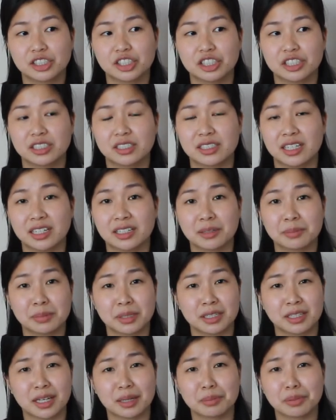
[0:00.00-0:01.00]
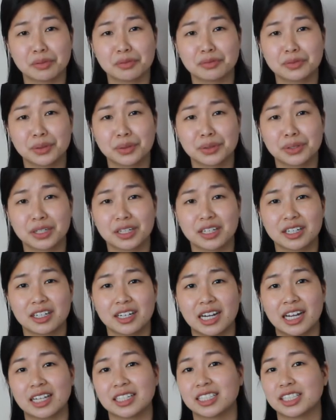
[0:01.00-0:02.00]
She stayed up the night before
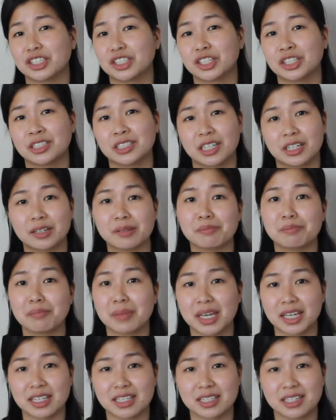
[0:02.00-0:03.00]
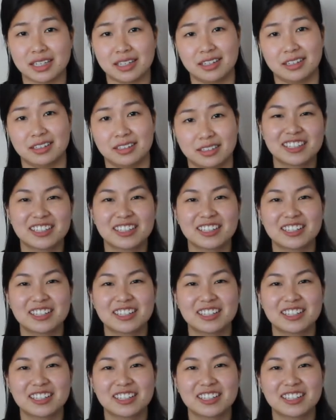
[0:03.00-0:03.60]
and it turned out amazing.